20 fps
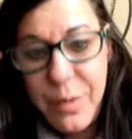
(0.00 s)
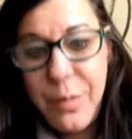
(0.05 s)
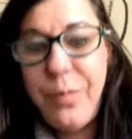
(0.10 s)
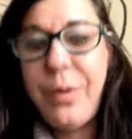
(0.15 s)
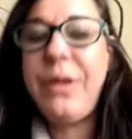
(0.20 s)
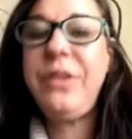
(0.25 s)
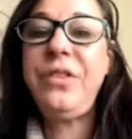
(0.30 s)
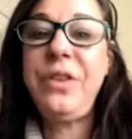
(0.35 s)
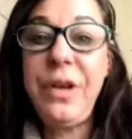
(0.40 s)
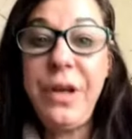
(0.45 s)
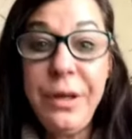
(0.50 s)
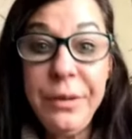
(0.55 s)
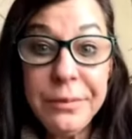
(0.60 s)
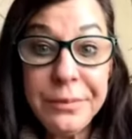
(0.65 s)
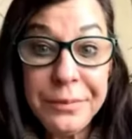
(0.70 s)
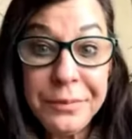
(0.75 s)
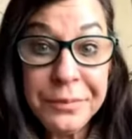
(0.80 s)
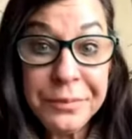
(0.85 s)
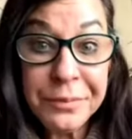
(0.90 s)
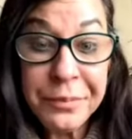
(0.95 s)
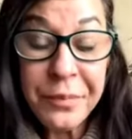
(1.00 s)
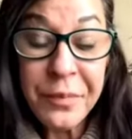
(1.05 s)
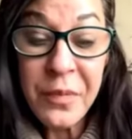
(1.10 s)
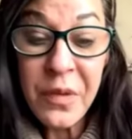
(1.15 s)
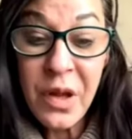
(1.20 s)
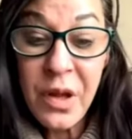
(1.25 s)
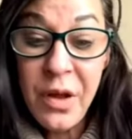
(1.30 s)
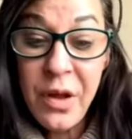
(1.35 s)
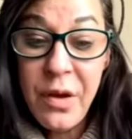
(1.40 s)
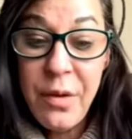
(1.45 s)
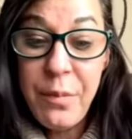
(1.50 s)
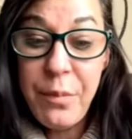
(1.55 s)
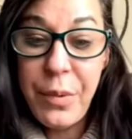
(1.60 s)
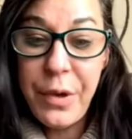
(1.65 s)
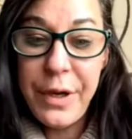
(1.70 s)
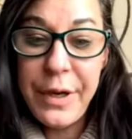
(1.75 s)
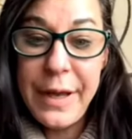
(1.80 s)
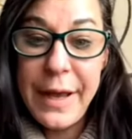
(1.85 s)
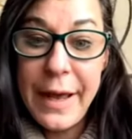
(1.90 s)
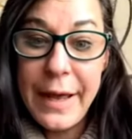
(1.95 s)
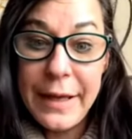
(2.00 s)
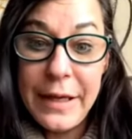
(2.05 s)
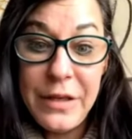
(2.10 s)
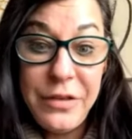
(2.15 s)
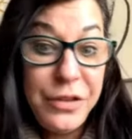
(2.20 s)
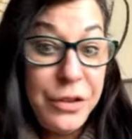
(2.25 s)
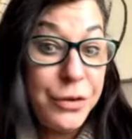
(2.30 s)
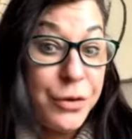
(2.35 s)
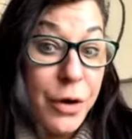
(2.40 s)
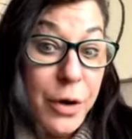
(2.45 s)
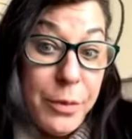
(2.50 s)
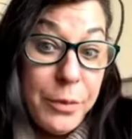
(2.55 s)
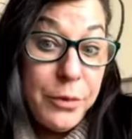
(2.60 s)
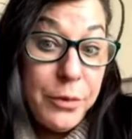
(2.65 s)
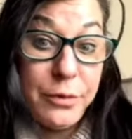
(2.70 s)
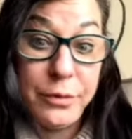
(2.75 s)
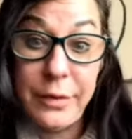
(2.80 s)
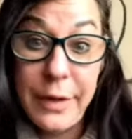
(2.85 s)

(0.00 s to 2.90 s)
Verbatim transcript: been busy. But yeah, he's in trouble.